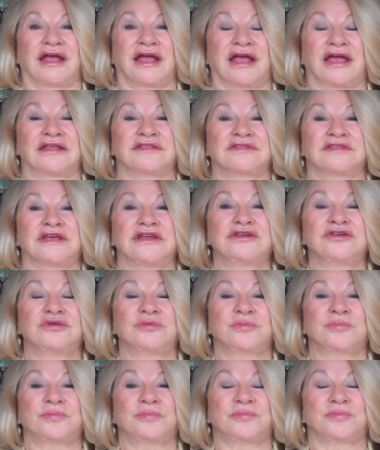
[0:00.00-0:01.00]
And then
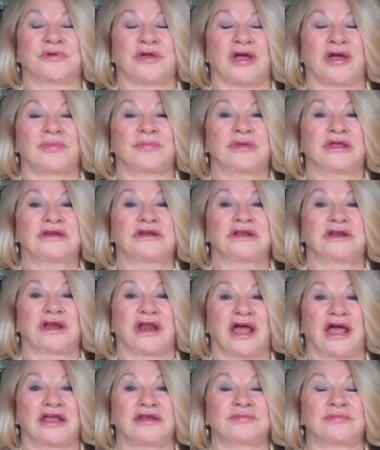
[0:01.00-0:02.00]
you come in
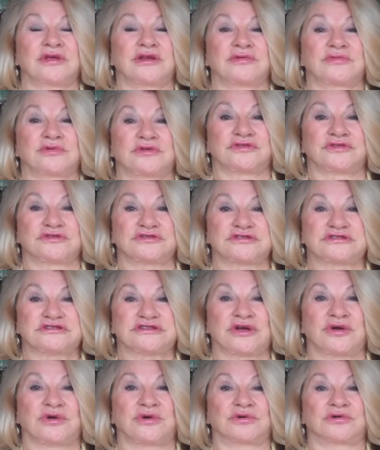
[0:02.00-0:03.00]
alignment your
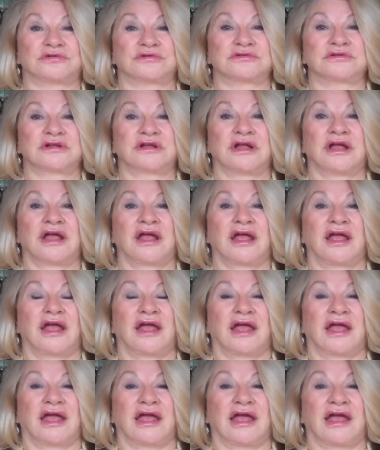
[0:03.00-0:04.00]
soul
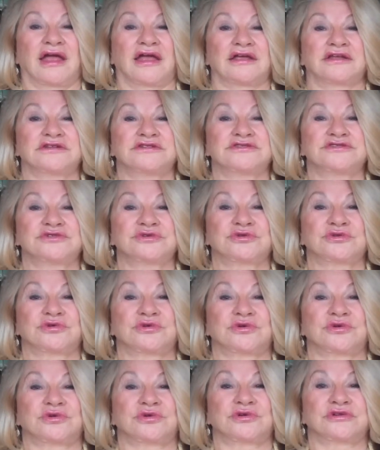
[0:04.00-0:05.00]
and
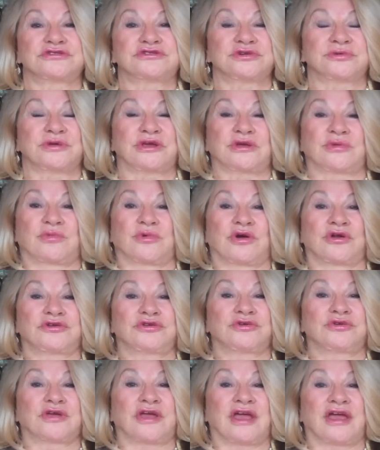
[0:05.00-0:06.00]
you're doing what
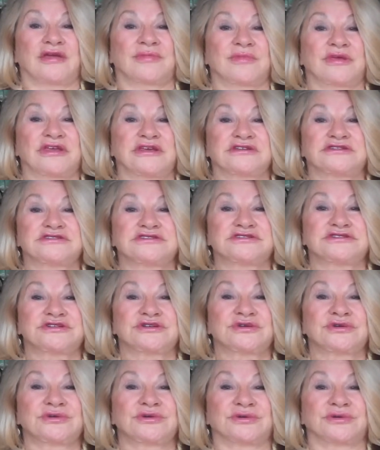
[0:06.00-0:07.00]
you came here to
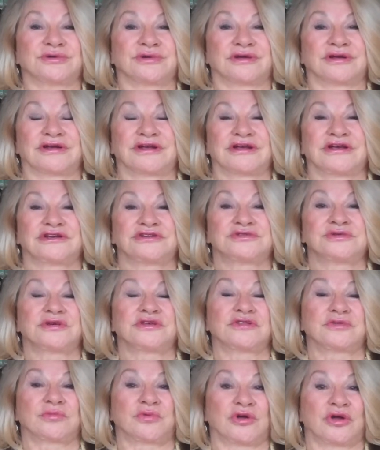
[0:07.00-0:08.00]
do,
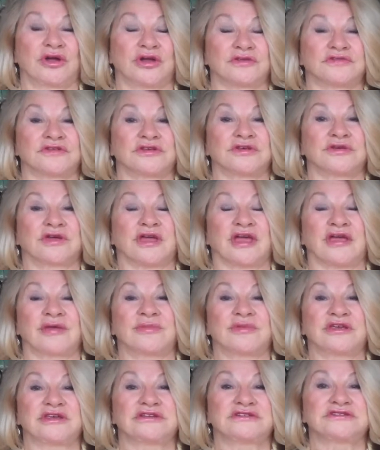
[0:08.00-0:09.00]
doing the work that you
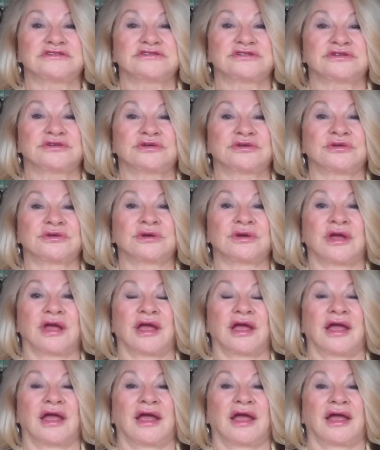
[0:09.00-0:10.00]
came here to do,
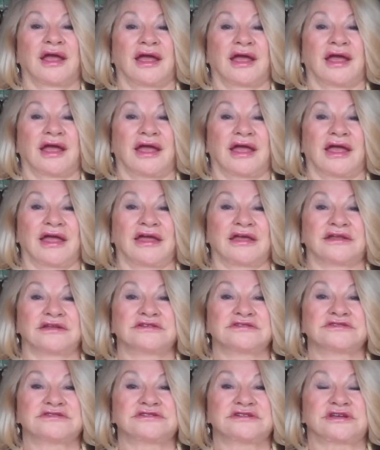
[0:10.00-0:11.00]

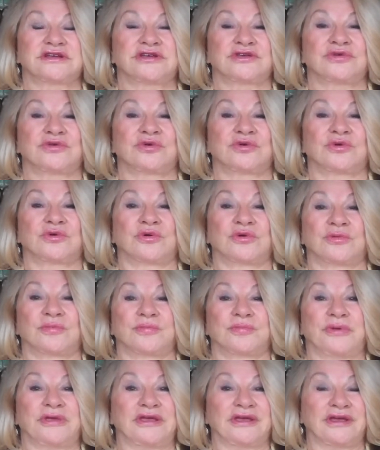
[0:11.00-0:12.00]
and you're
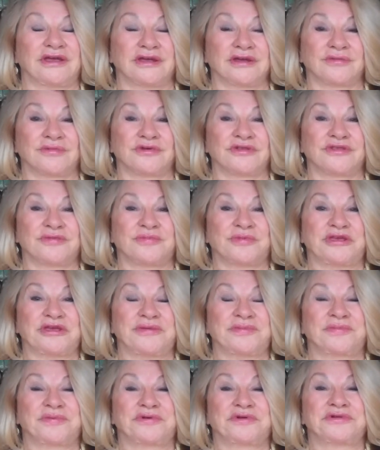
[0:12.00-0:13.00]
being with the
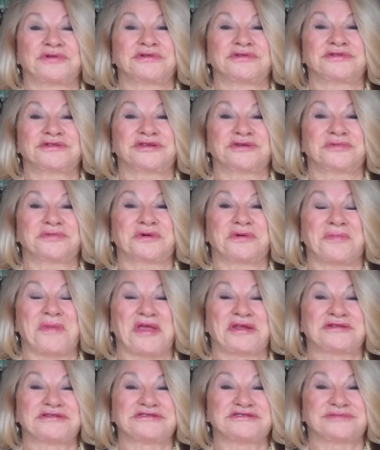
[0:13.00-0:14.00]
people you were
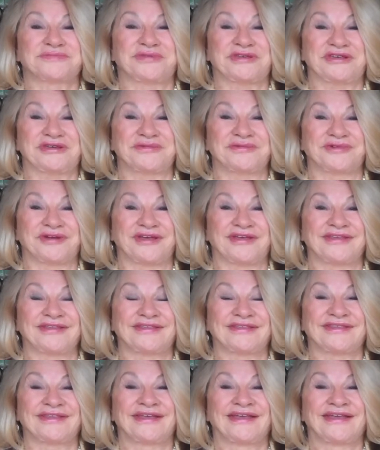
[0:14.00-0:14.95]
meant to be with.